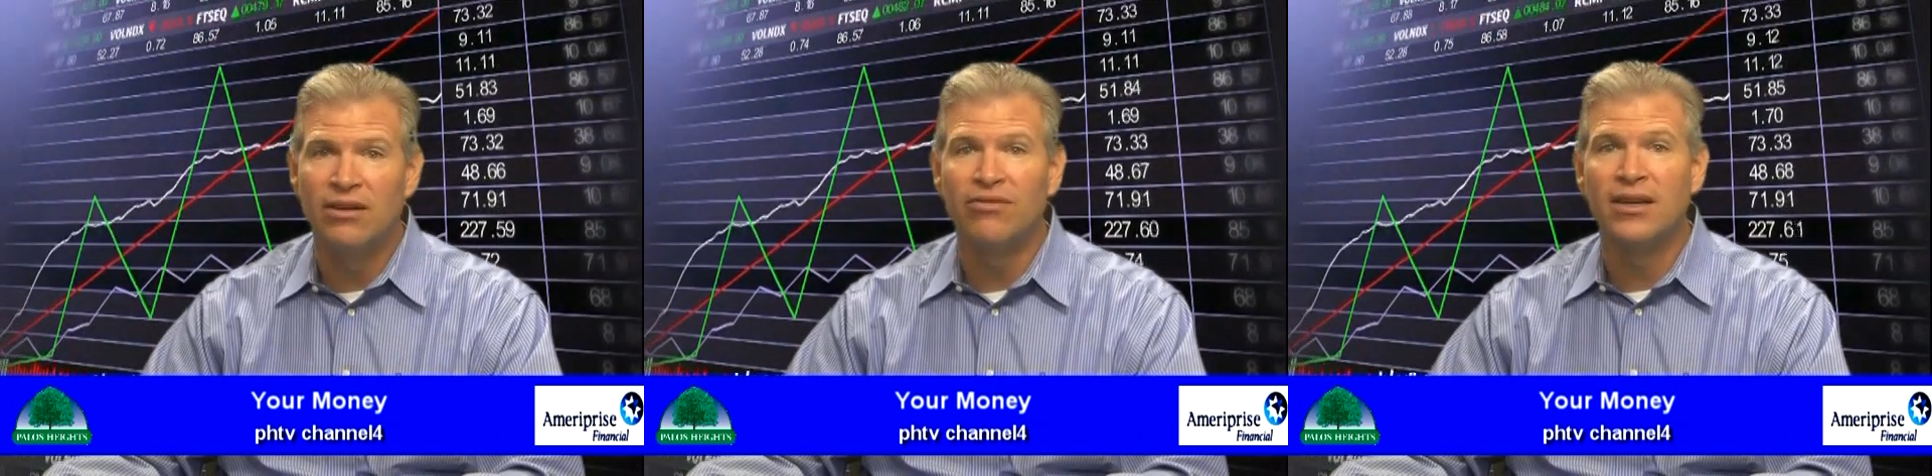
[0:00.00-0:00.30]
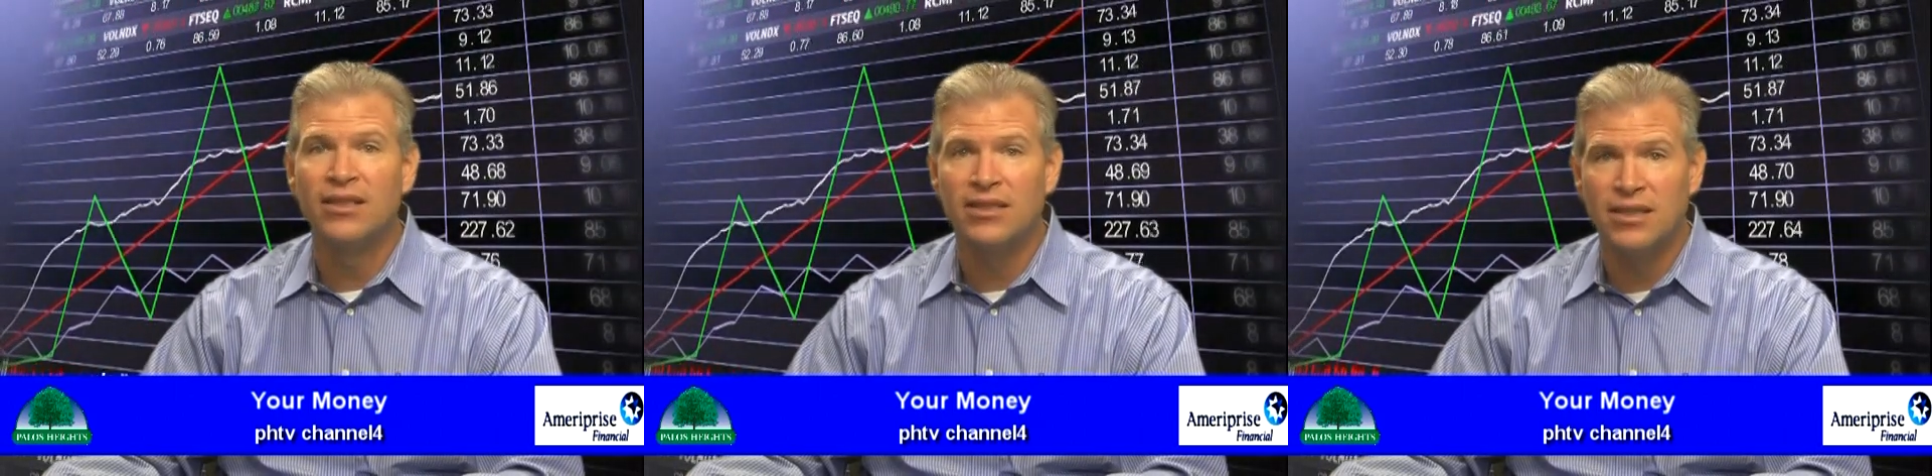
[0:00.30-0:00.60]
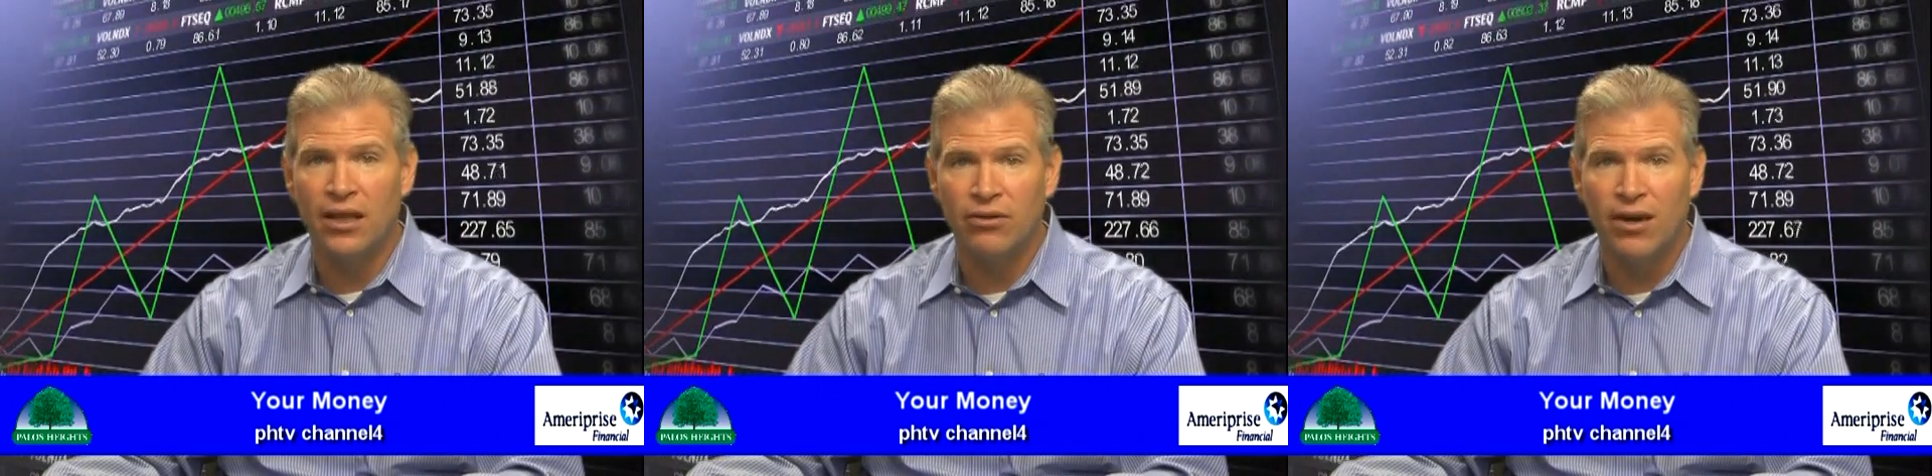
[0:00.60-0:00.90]
if
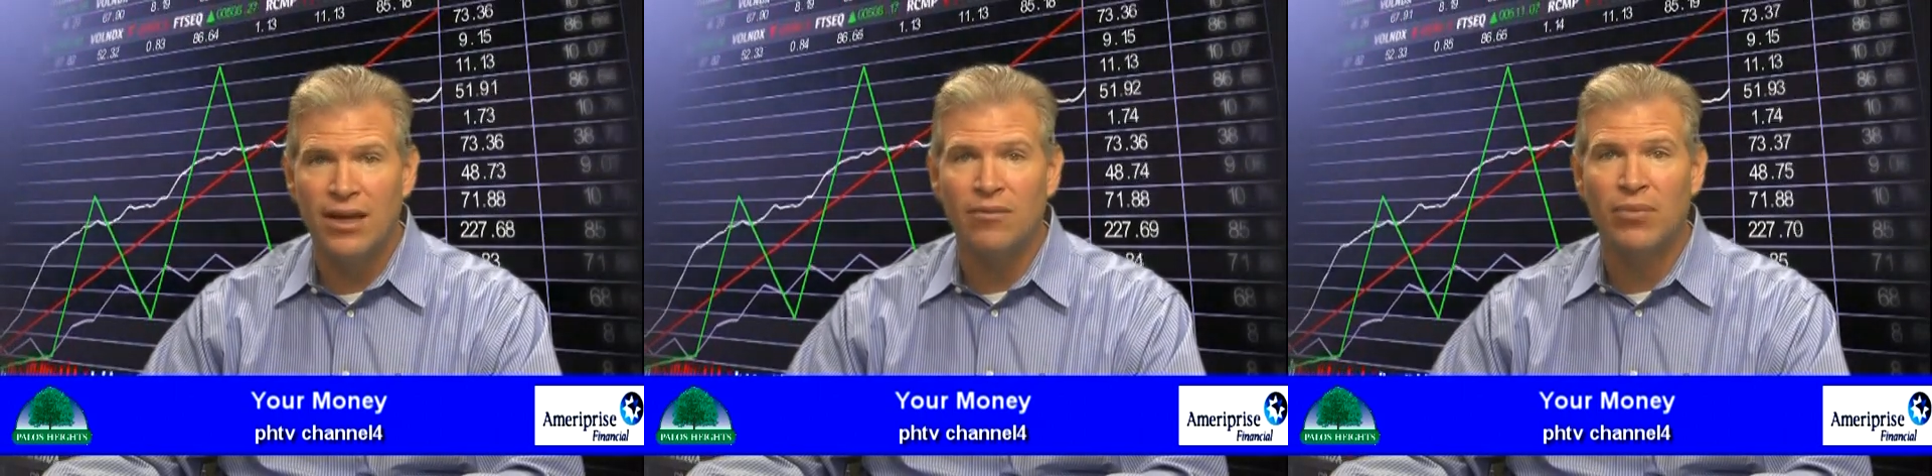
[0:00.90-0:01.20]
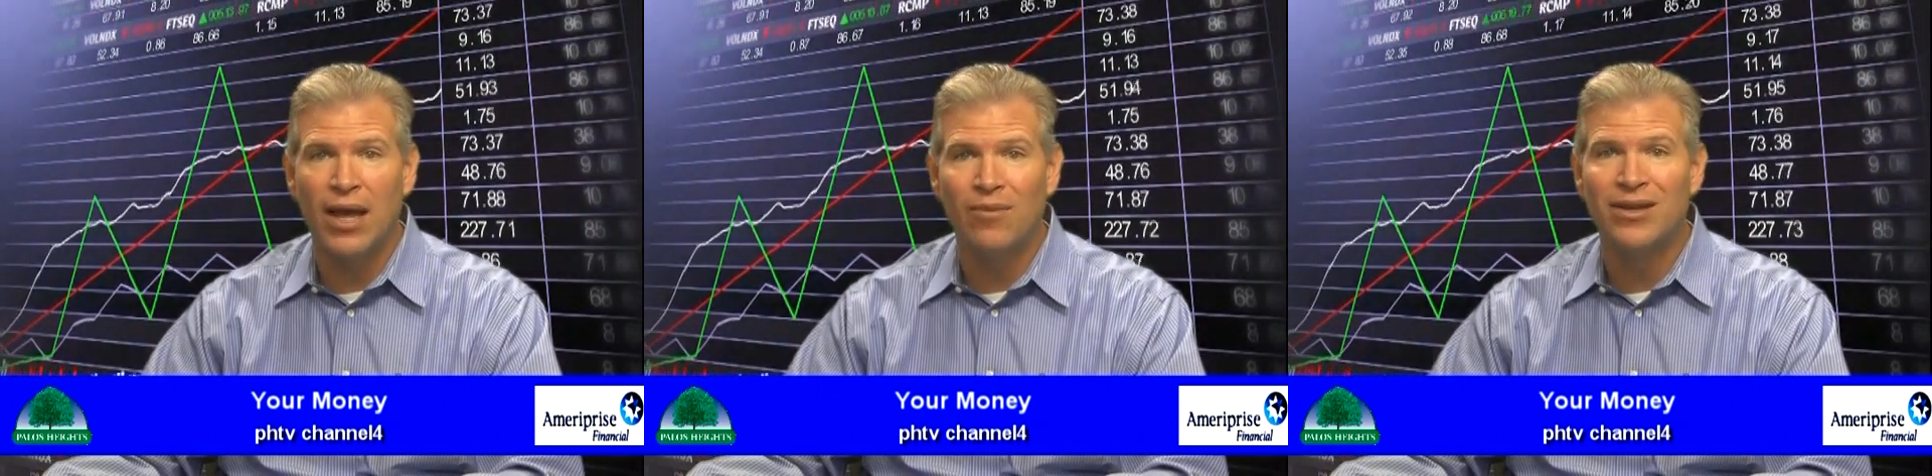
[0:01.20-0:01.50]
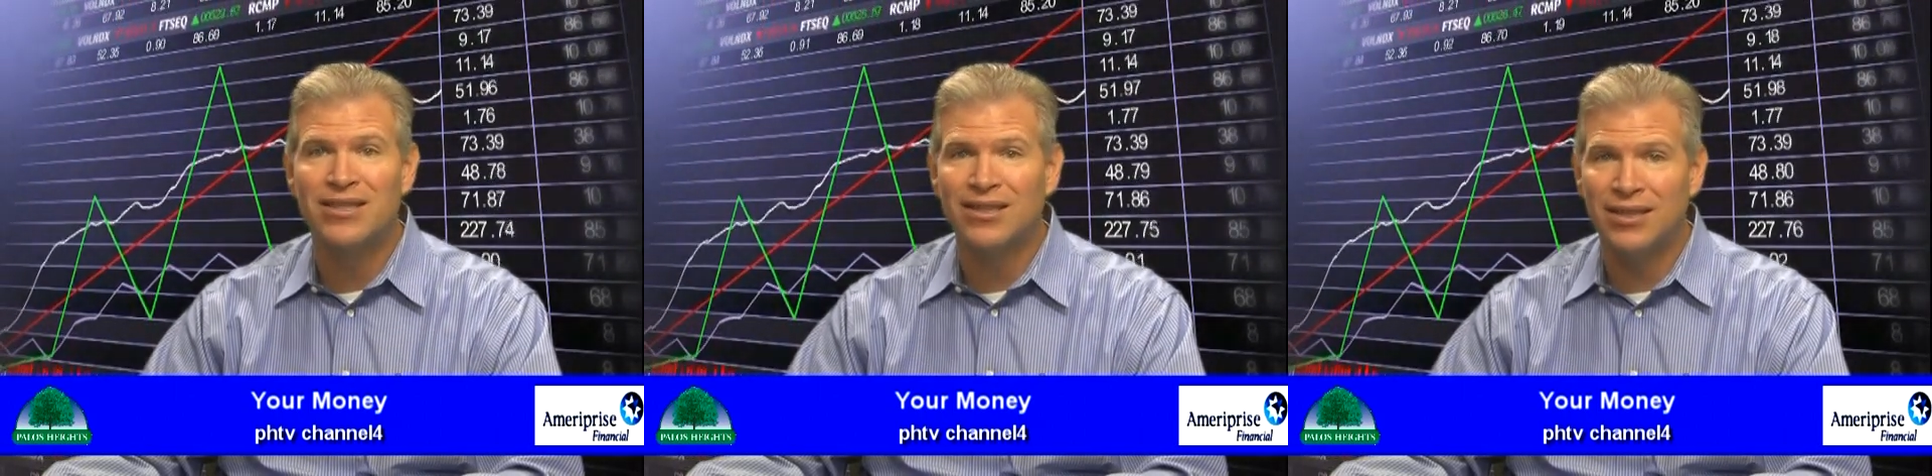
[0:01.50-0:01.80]
accelerating
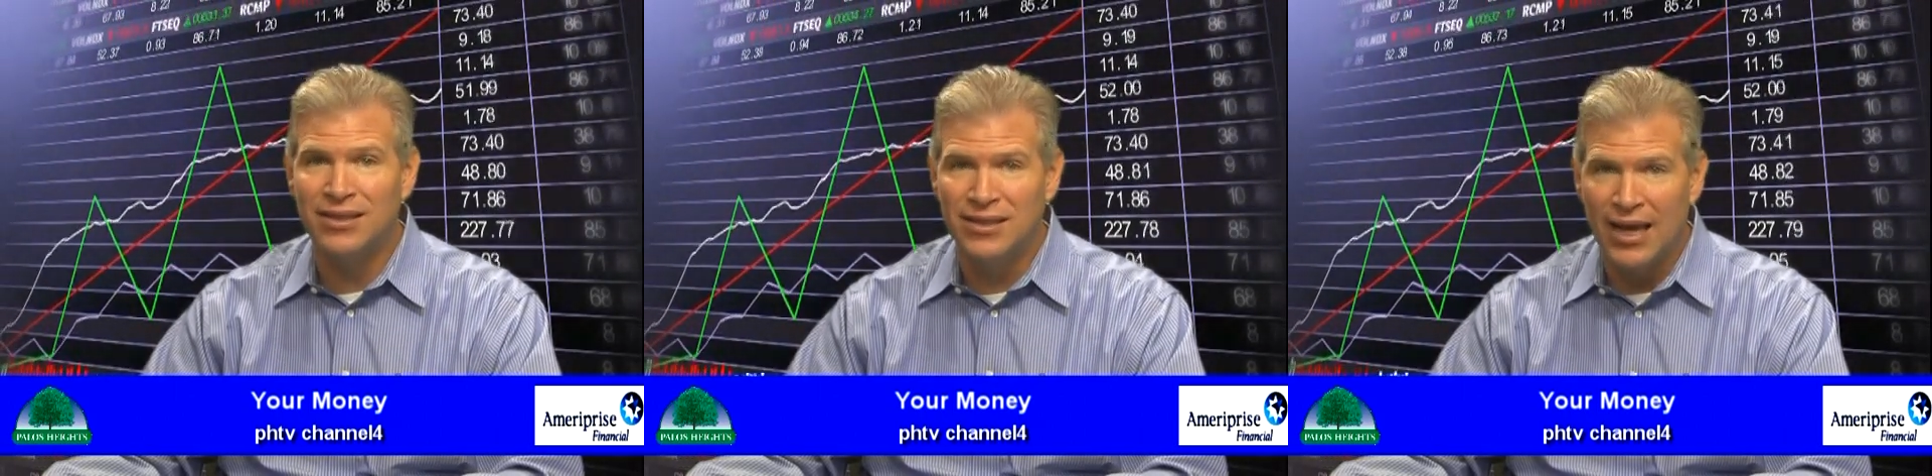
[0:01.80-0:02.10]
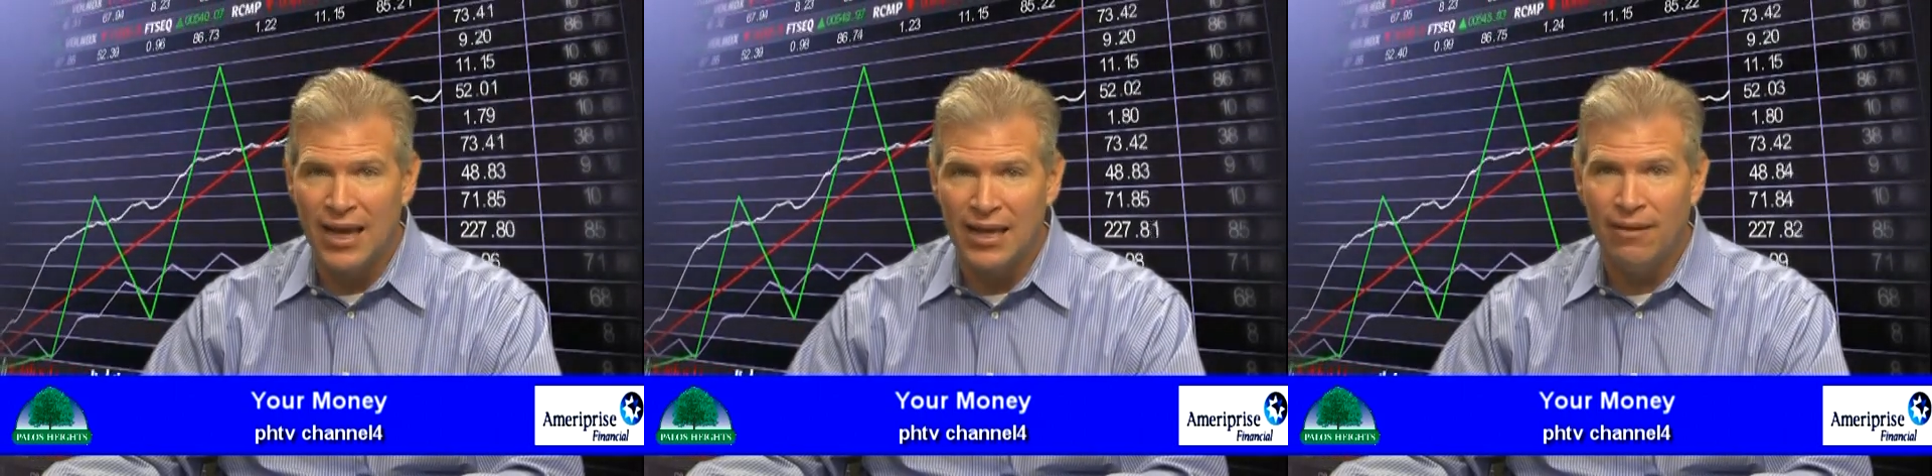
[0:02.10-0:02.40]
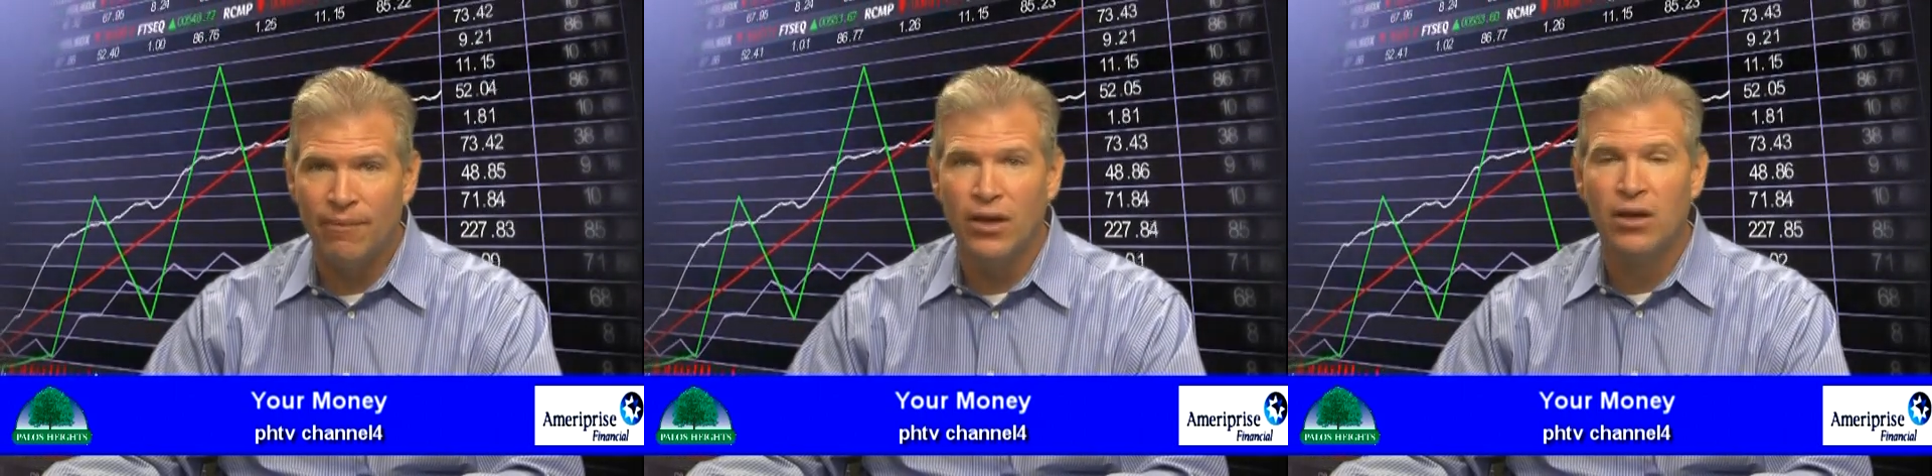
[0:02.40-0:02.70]
payments today